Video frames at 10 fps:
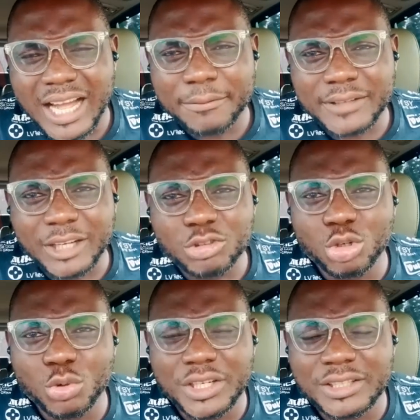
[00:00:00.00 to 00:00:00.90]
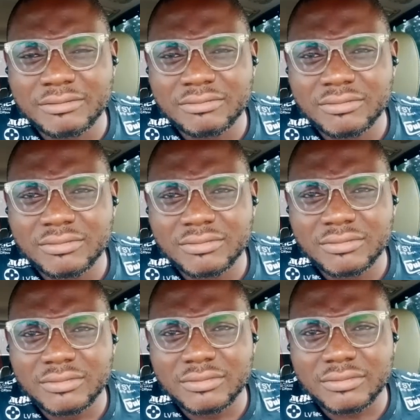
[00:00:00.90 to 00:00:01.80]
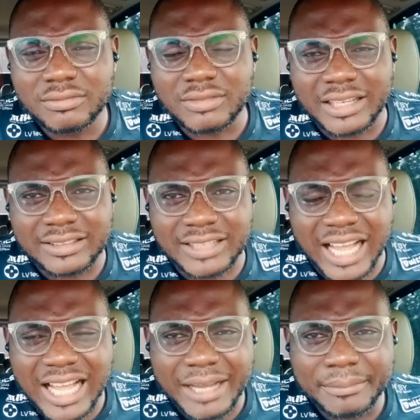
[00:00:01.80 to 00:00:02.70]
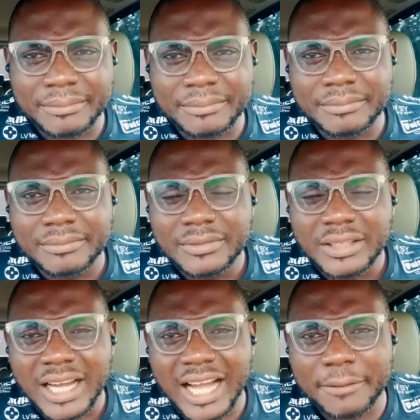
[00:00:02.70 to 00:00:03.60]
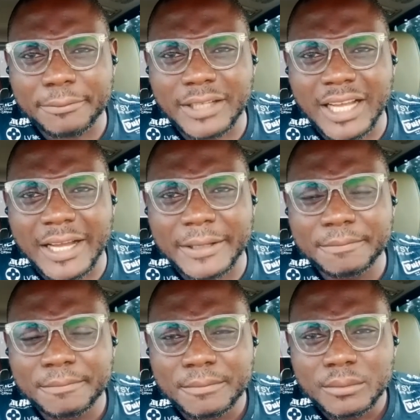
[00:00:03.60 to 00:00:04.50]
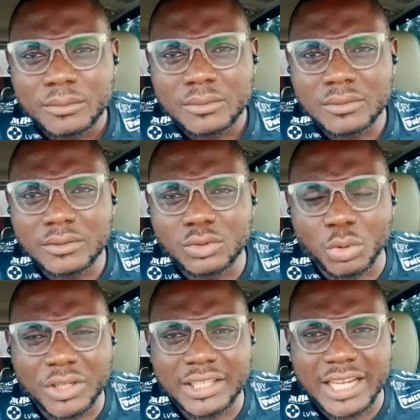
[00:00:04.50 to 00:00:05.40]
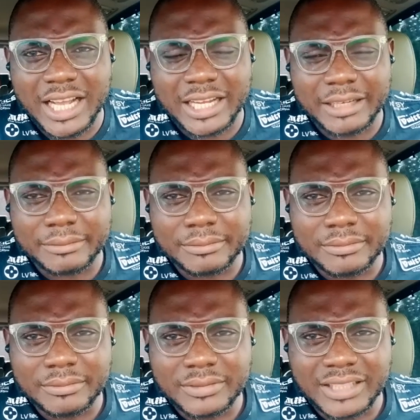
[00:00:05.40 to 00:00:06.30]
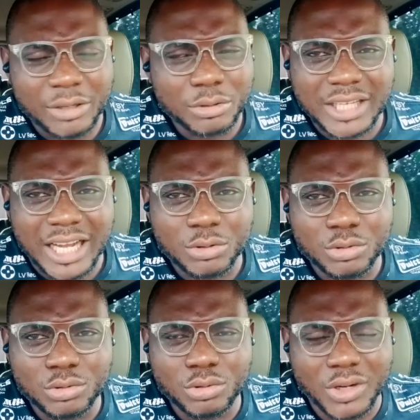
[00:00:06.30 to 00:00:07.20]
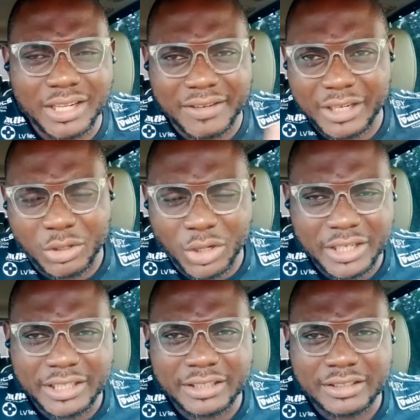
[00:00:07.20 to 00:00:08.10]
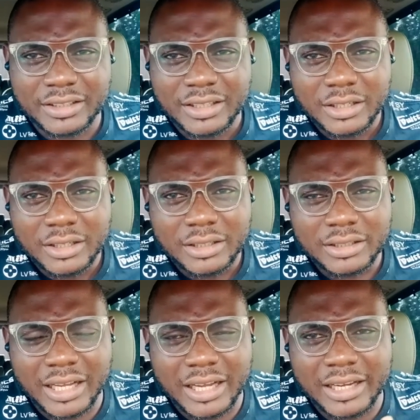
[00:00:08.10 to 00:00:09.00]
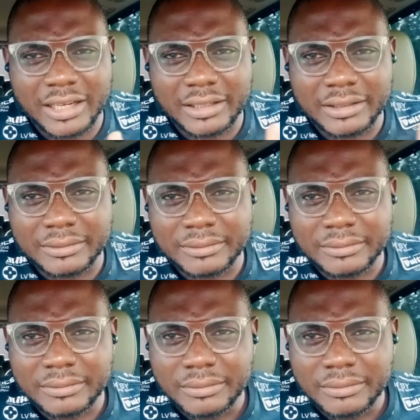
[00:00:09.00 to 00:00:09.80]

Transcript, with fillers: after doing the scam, after doing their um, Yahoo Yahoo, whatever they call it, the